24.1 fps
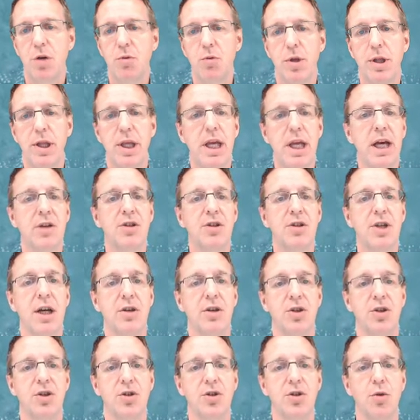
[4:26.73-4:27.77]
with the
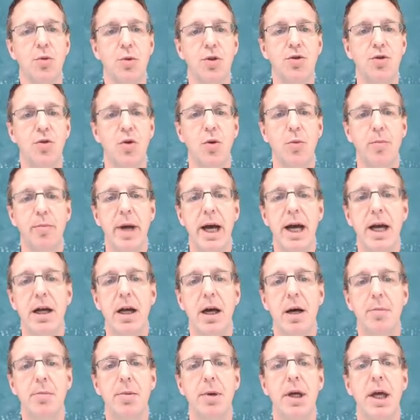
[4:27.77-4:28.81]
x-axis, so we scroll back
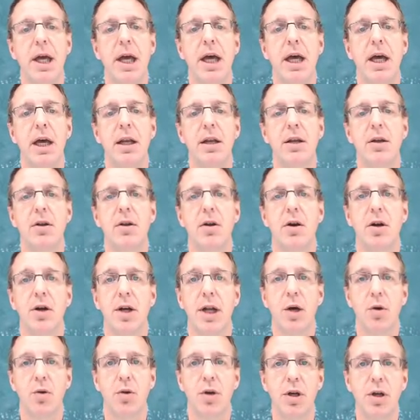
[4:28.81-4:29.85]
up and are
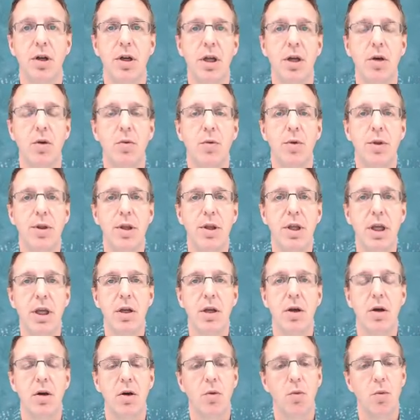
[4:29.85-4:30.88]
now going to deal with the